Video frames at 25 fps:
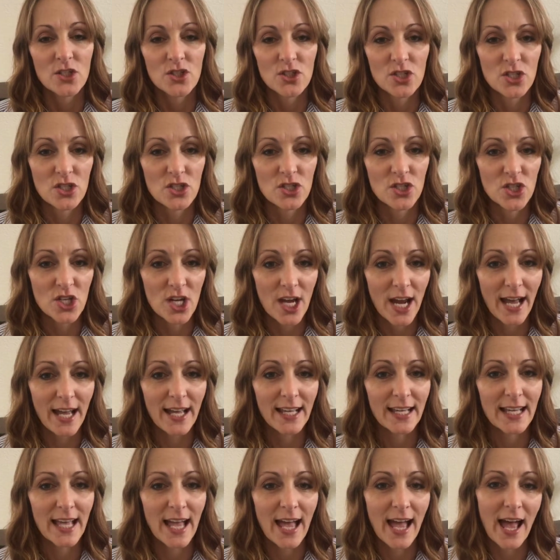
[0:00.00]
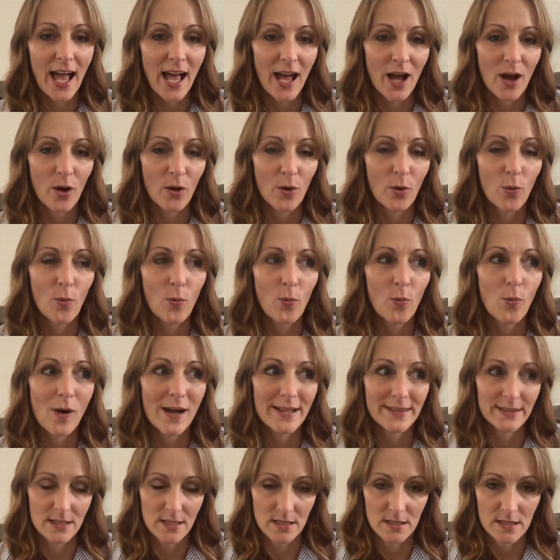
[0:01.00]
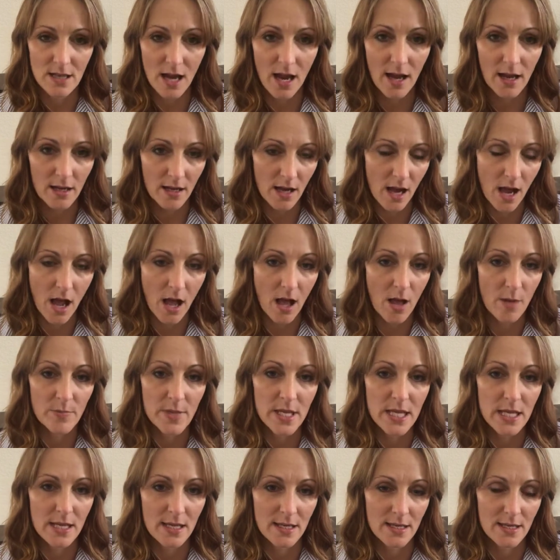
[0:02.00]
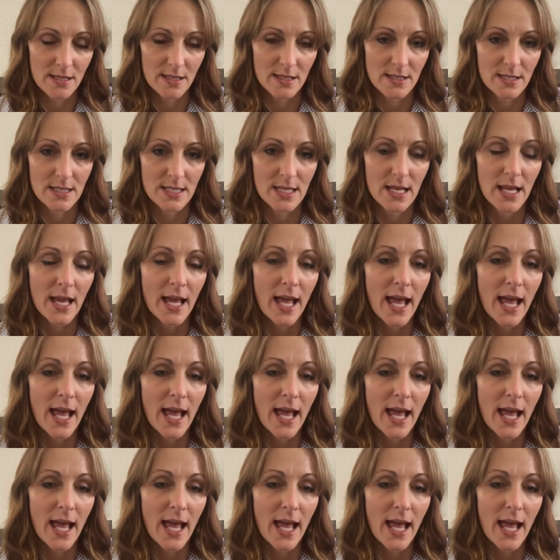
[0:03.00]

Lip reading: to check out what the .com is.